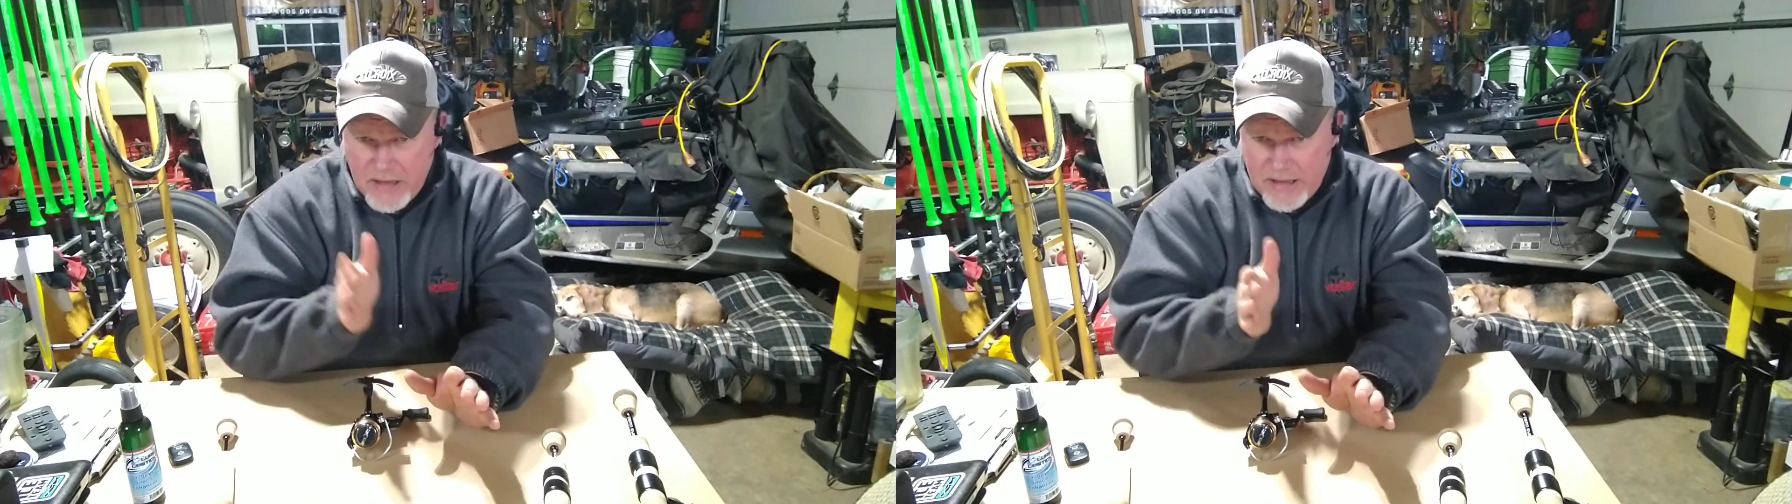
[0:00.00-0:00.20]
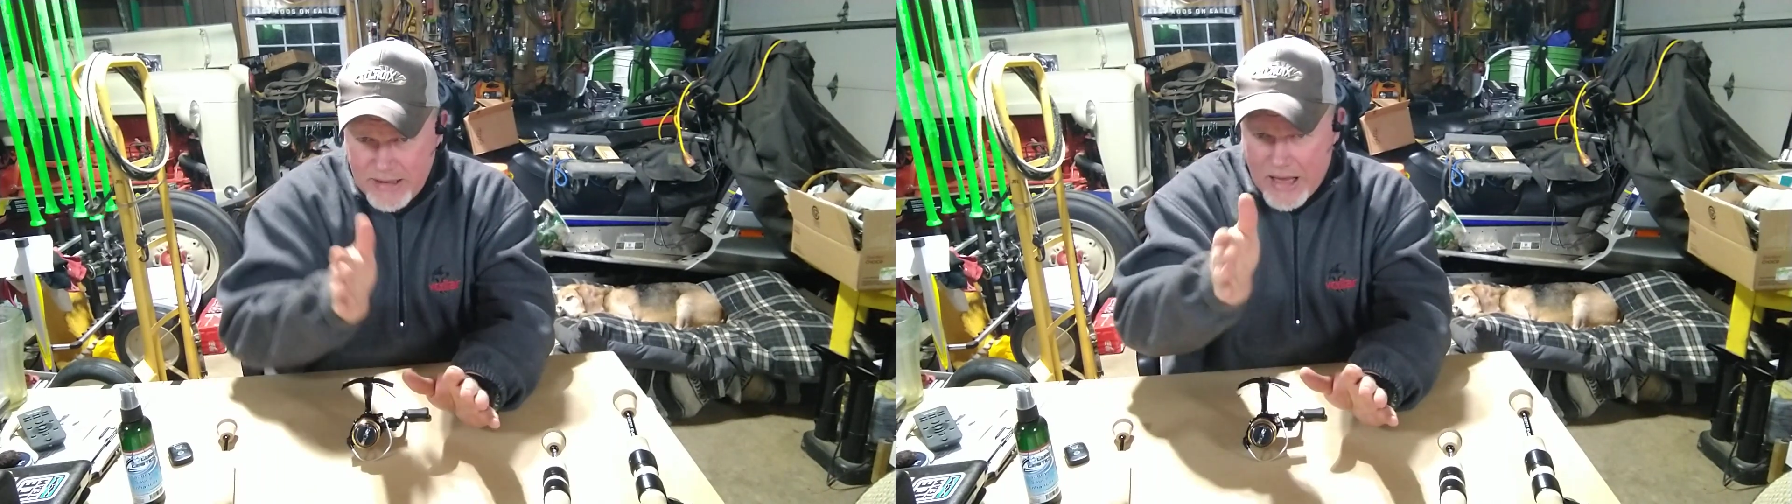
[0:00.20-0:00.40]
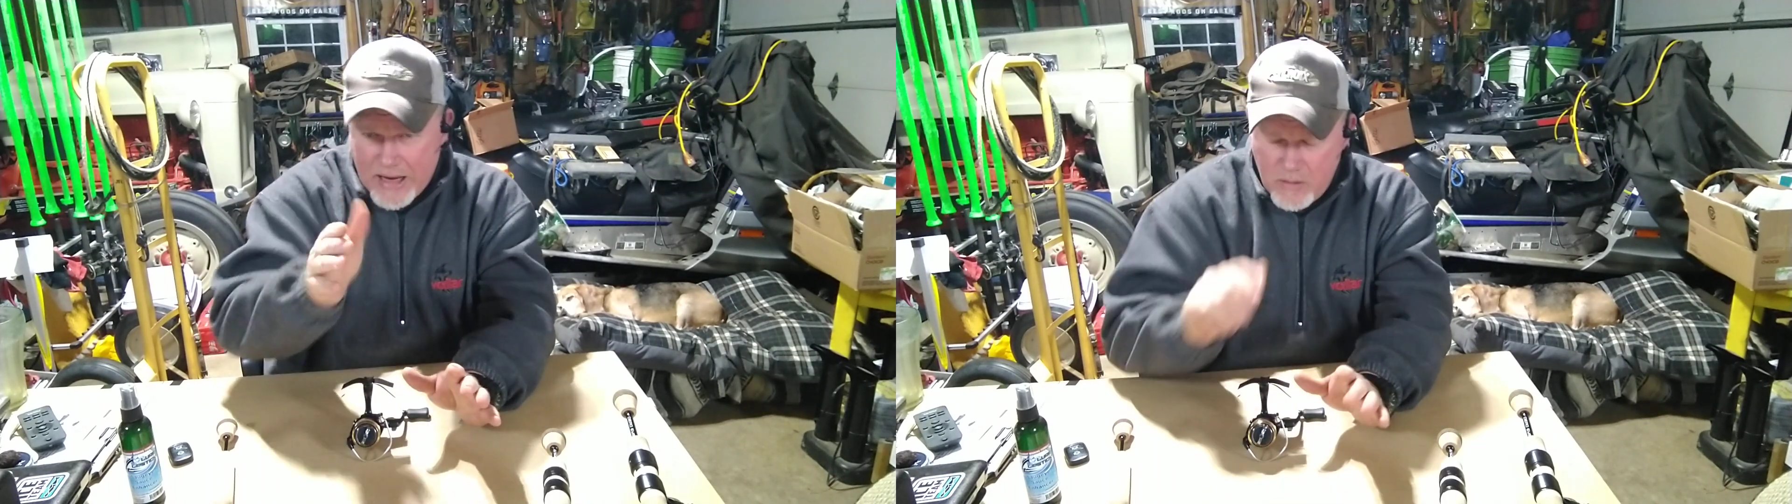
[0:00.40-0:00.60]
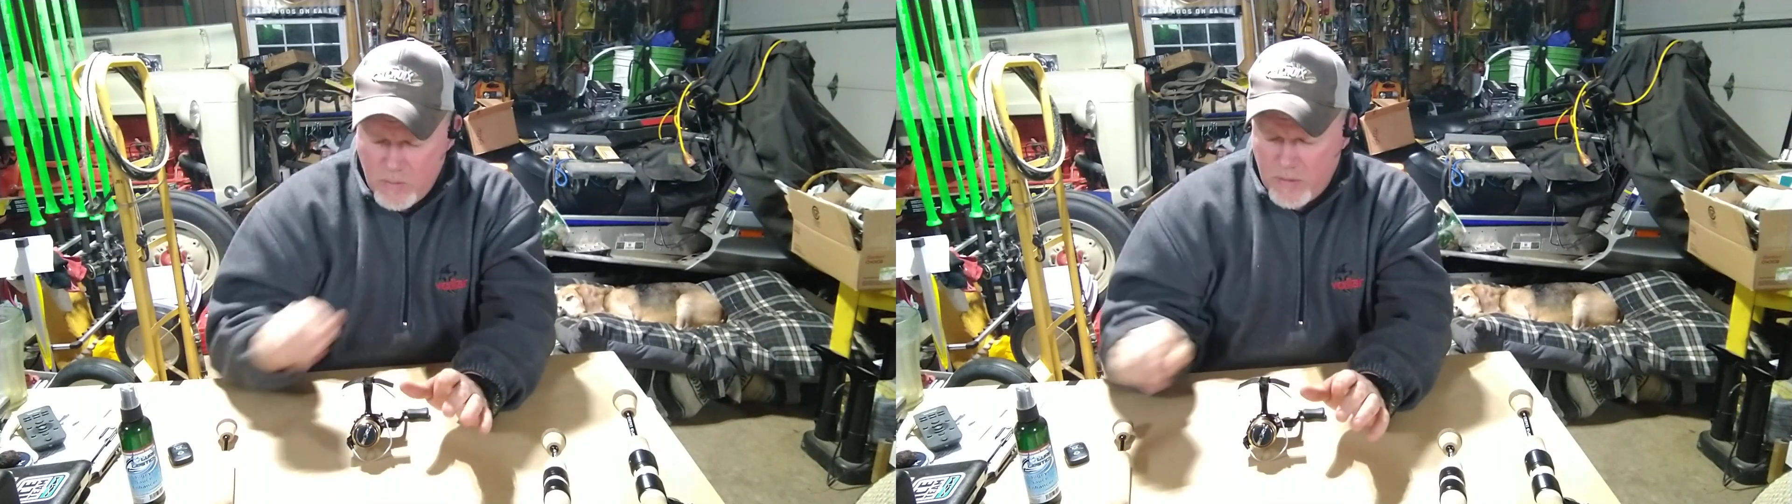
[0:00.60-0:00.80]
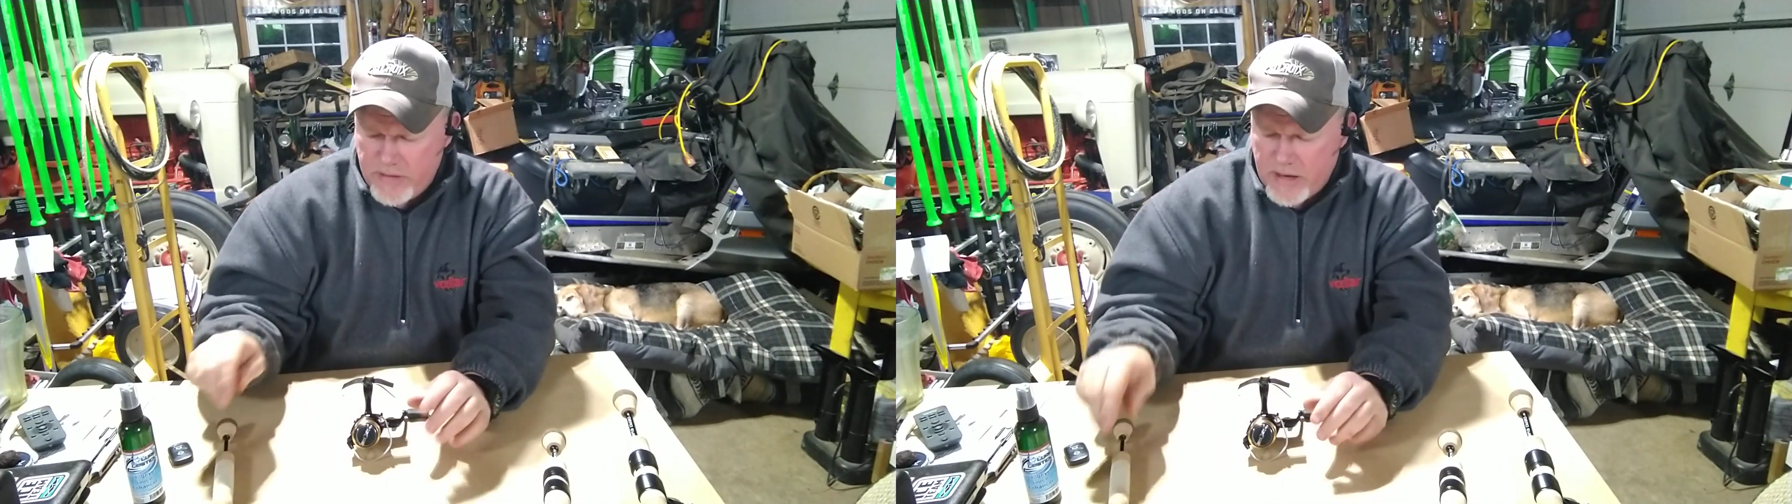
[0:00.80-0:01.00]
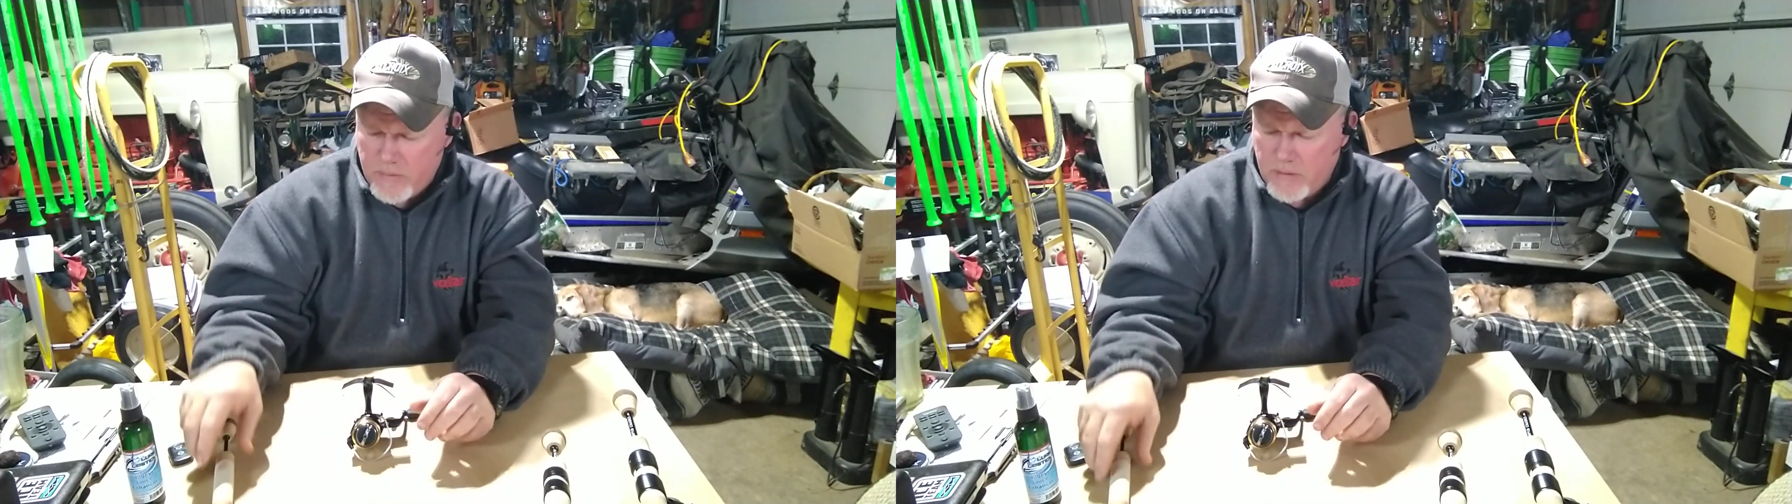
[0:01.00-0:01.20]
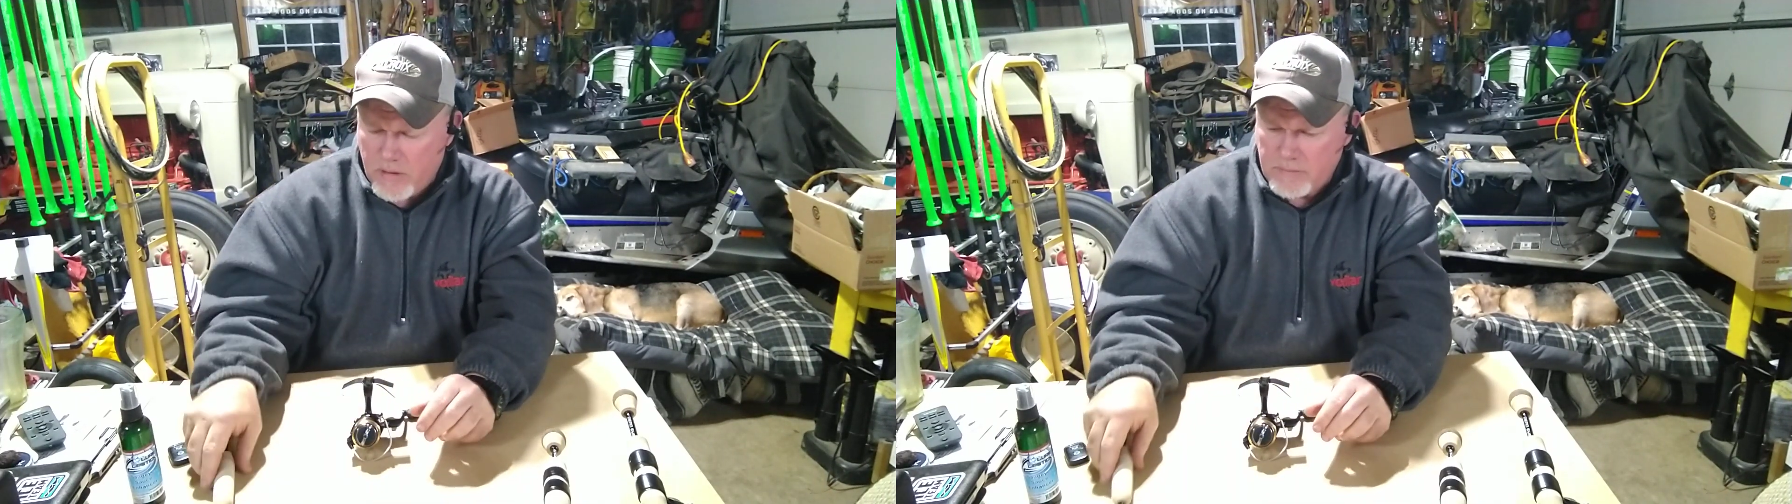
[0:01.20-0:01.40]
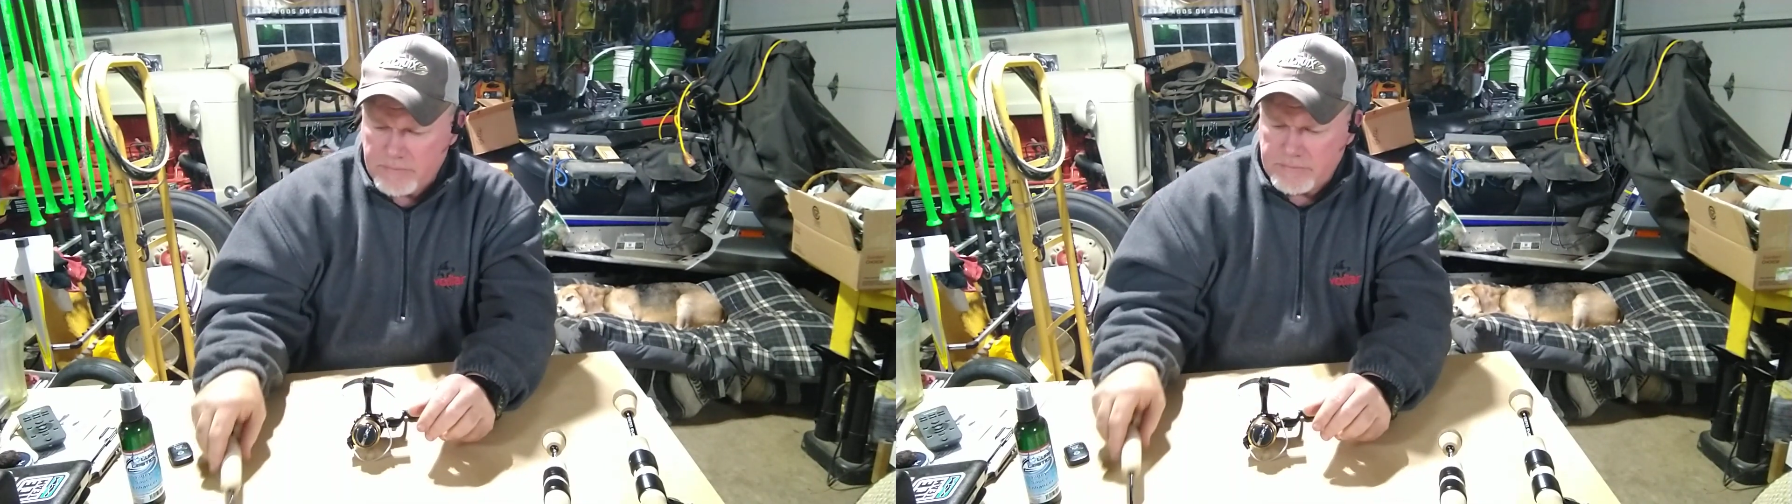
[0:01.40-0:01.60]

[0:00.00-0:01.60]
in line with that reel.